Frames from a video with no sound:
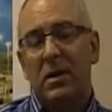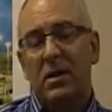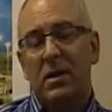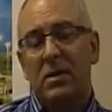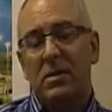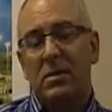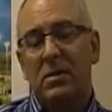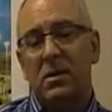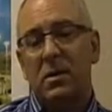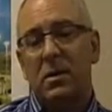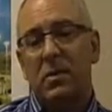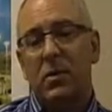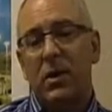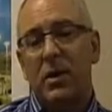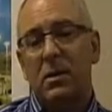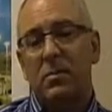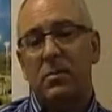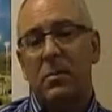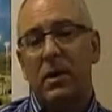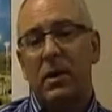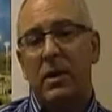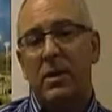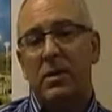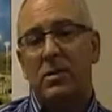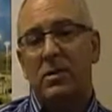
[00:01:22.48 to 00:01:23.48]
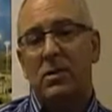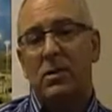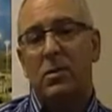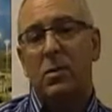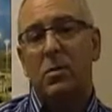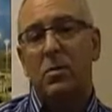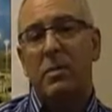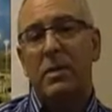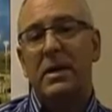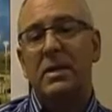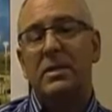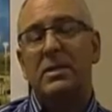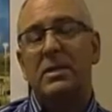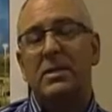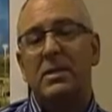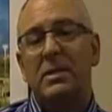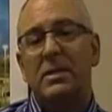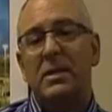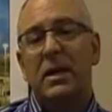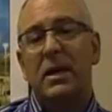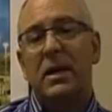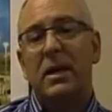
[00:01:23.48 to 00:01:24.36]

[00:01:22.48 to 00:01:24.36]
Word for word: It's a great place to do business.